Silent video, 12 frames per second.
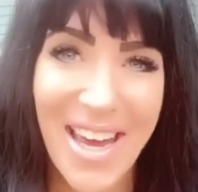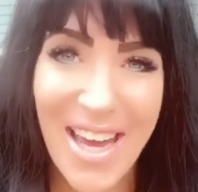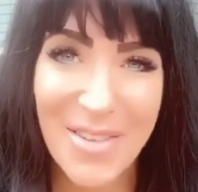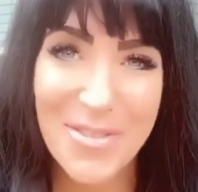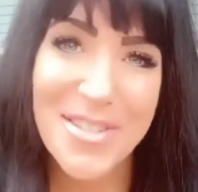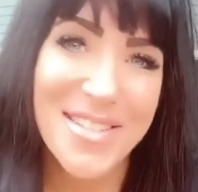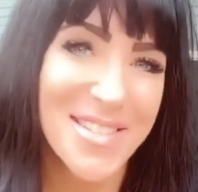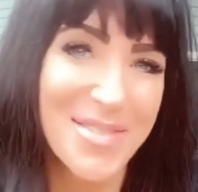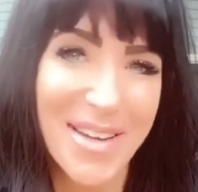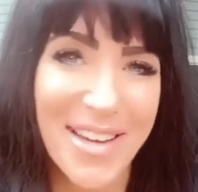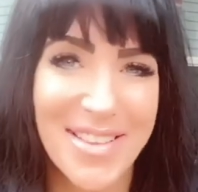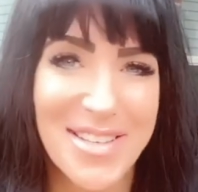ever since
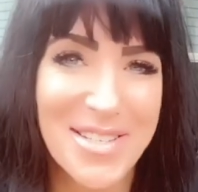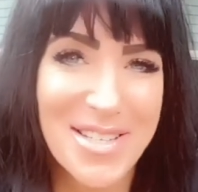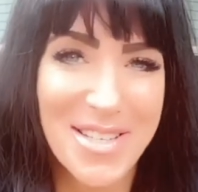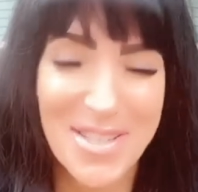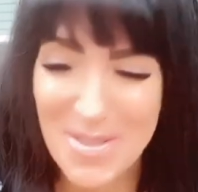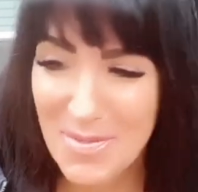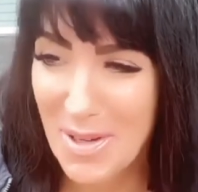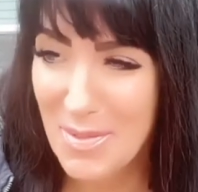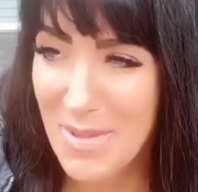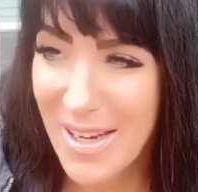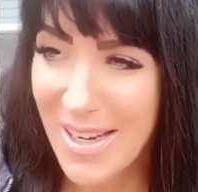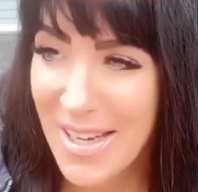we got this, this,
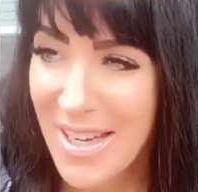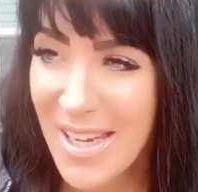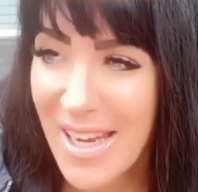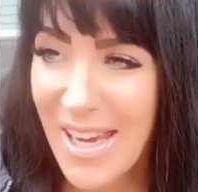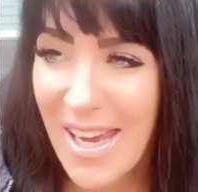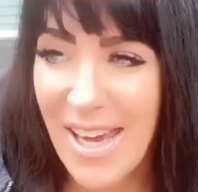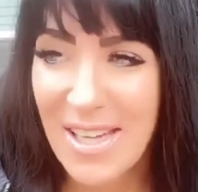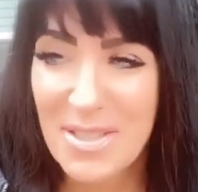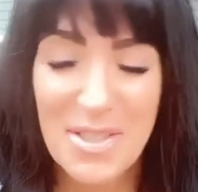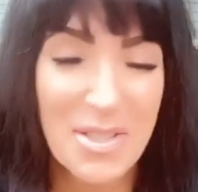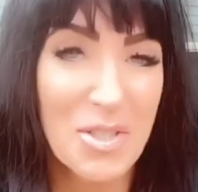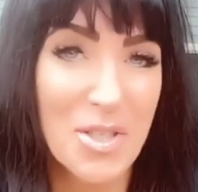puppy
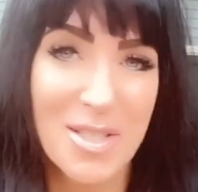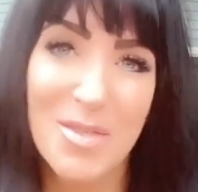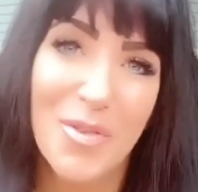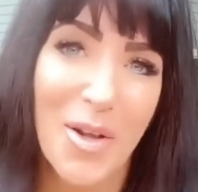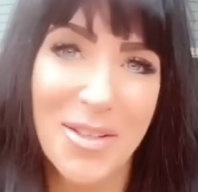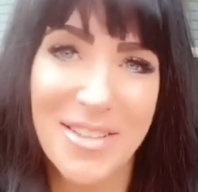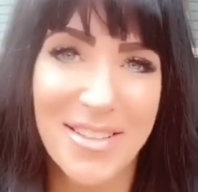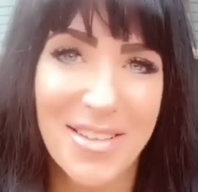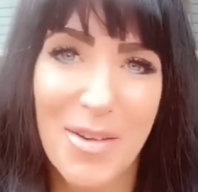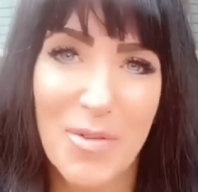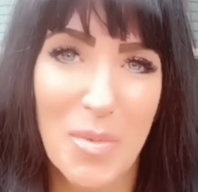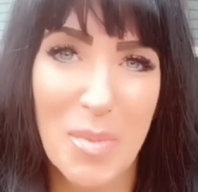and she's fallen in
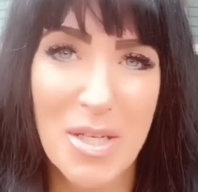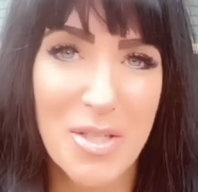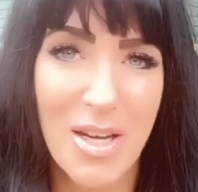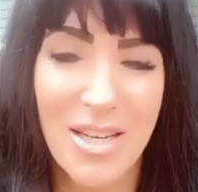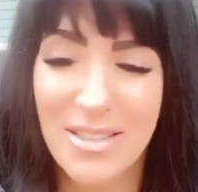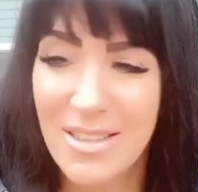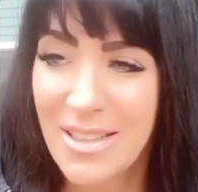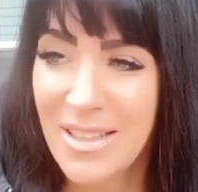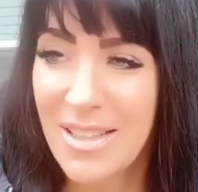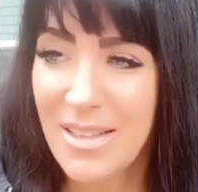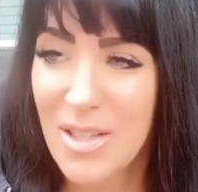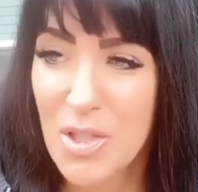love with Bijan,
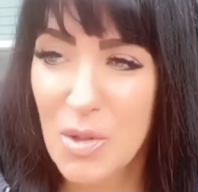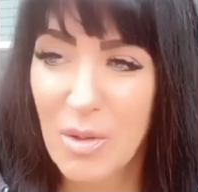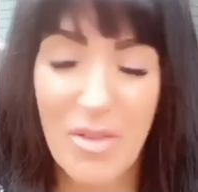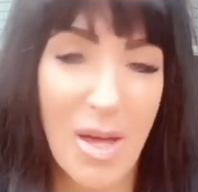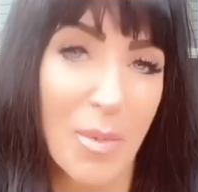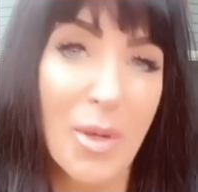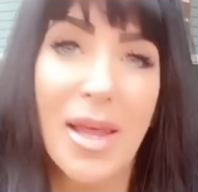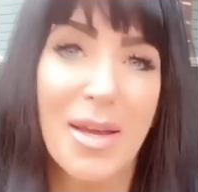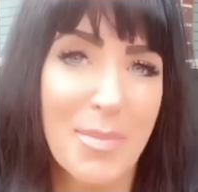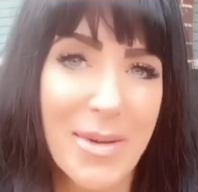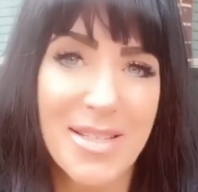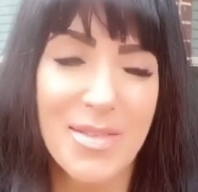the two of them are
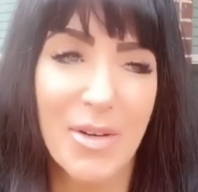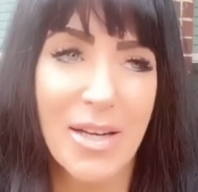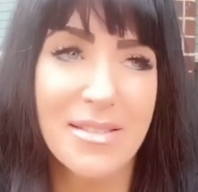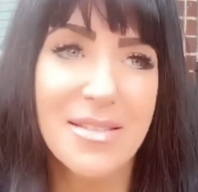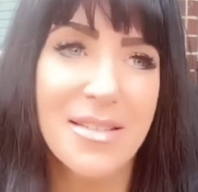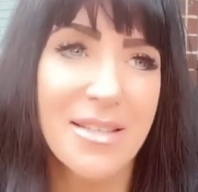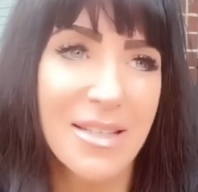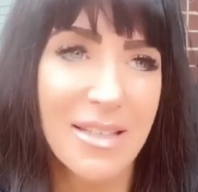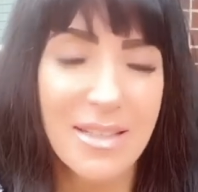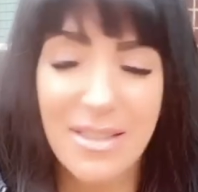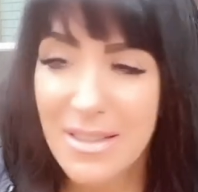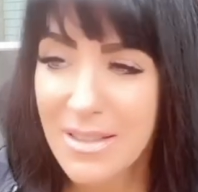like best friends.
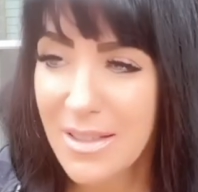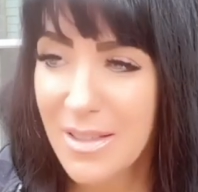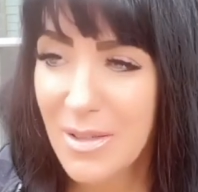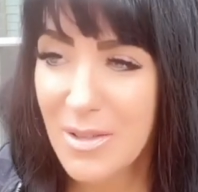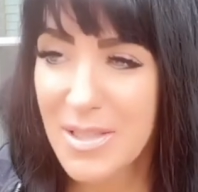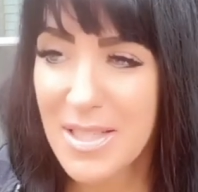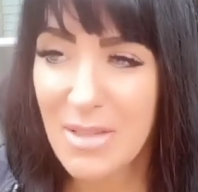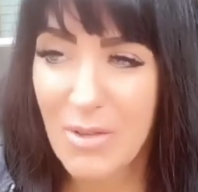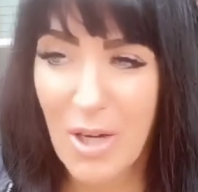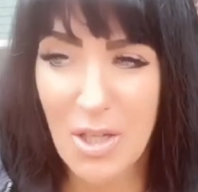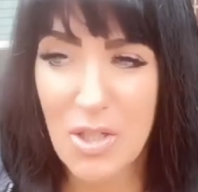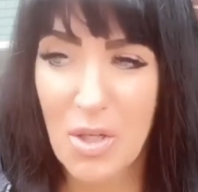Steve
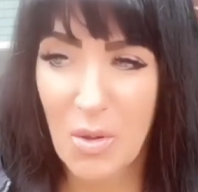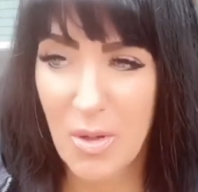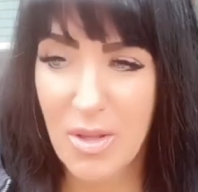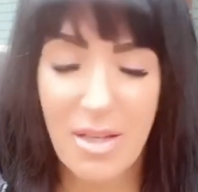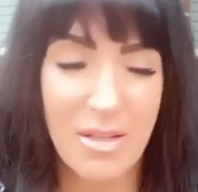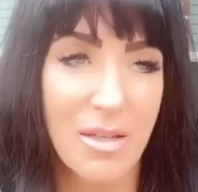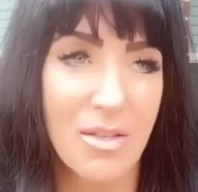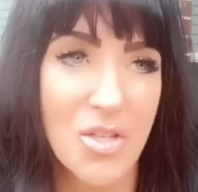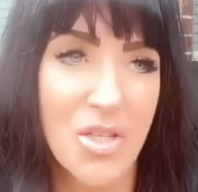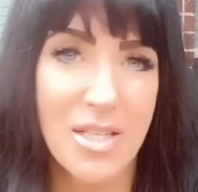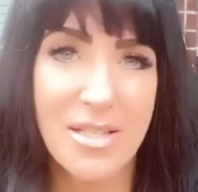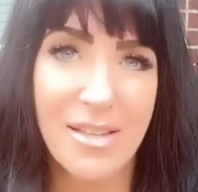and I joke that she's